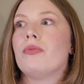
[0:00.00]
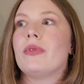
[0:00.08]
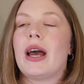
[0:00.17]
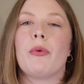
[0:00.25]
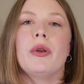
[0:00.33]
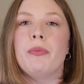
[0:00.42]

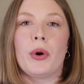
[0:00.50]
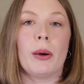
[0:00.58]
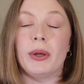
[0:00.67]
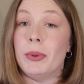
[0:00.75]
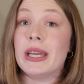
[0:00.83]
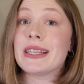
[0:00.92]
That would
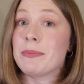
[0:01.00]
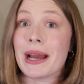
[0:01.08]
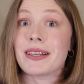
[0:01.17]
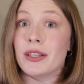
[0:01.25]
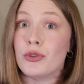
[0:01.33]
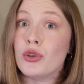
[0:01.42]
probably be
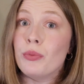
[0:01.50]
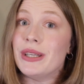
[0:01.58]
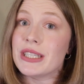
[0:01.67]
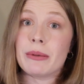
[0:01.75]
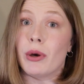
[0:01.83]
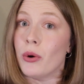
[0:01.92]
expected to
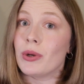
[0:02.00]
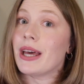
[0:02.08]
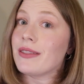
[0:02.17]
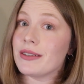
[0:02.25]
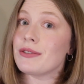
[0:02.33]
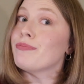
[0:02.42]
be Simone
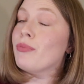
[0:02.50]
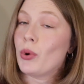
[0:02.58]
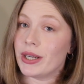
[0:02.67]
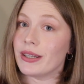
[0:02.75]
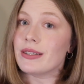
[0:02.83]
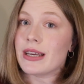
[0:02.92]
at this
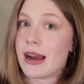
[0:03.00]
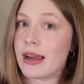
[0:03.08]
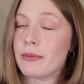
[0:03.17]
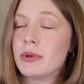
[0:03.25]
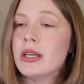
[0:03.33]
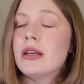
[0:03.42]
point in
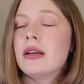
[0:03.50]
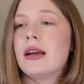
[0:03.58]
time.